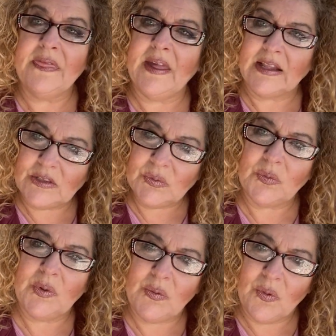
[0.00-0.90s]
That's what
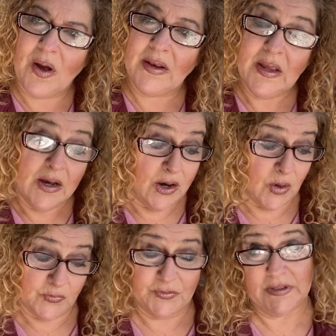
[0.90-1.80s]
we want.
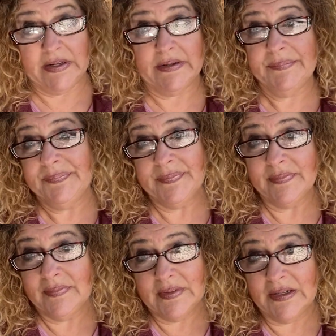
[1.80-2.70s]
Hopefully,
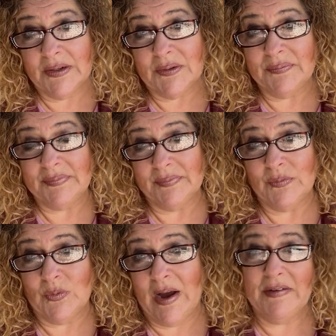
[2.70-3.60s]
you know,
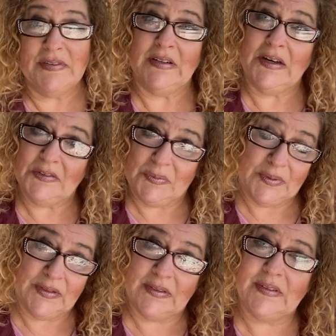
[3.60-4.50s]
wives and
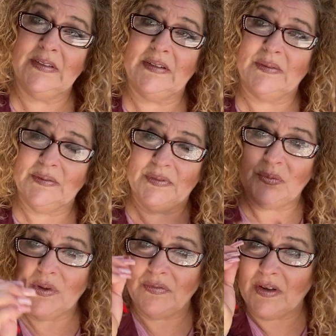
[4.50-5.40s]
husbands, you know,
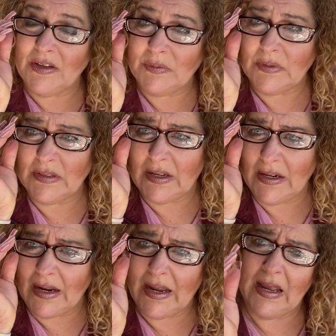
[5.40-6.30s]
if the husband says,
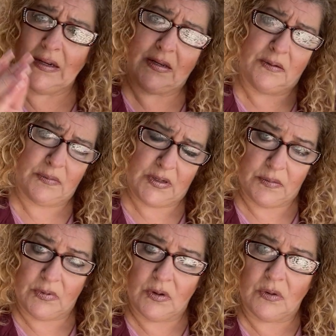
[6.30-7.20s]
honey, I can't
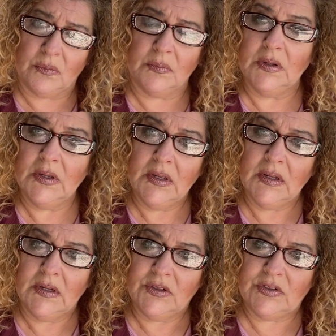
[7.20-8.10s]
come home,
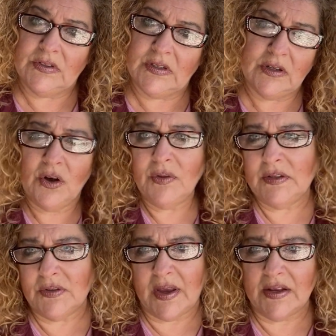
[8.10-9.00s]
she says, oh,
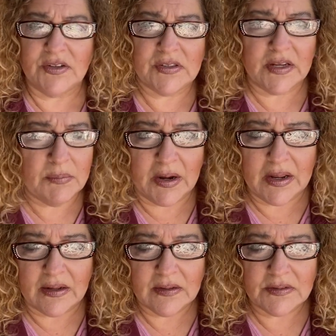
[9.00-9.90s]
that's okay, just send
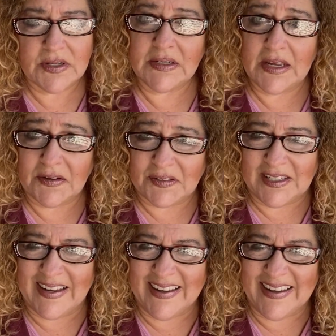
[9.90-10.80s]
money, send gifts.
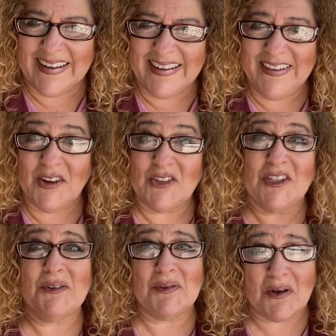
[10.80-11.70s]
No,
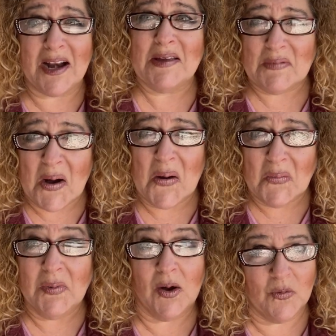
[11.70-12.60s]
she would want him
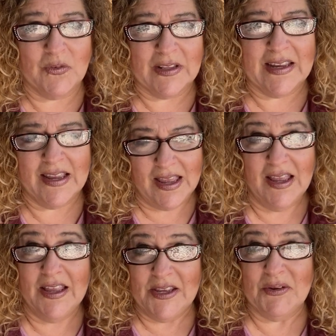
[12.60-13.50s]
home. Hopefully
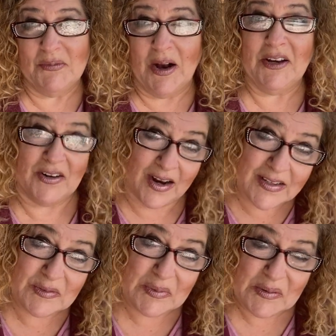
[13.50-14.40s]
you'd want your
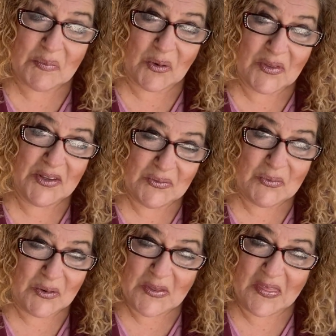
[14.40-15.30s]
husband more
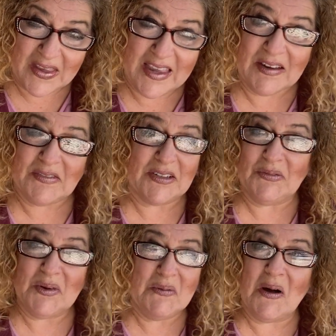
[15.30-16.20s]
than the gifts,
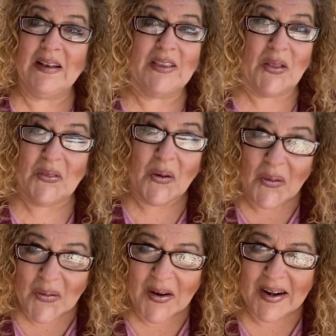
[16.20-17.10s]
and we want the
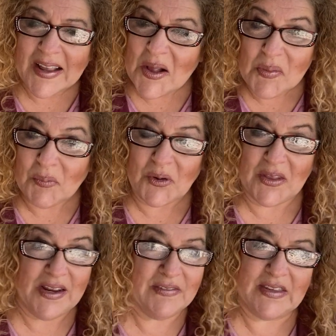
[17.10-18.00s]
Lord more
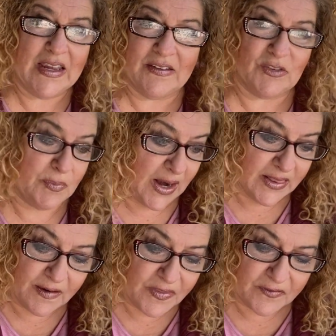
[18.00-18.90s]
than his gifts. But I
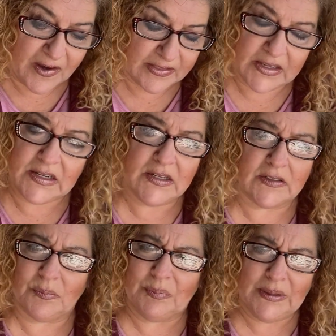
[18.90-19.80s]
love the fact that he
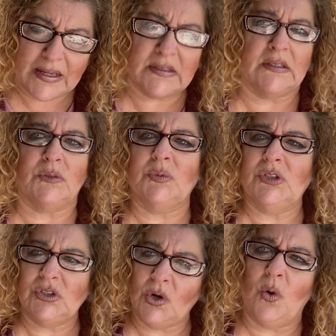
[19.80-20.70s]
does bless us with
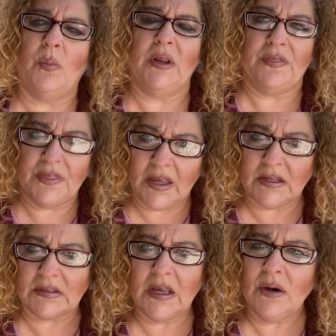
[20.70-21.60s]
so many
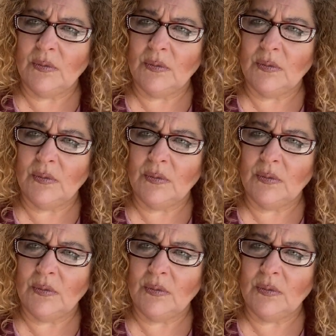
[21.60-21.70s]
things.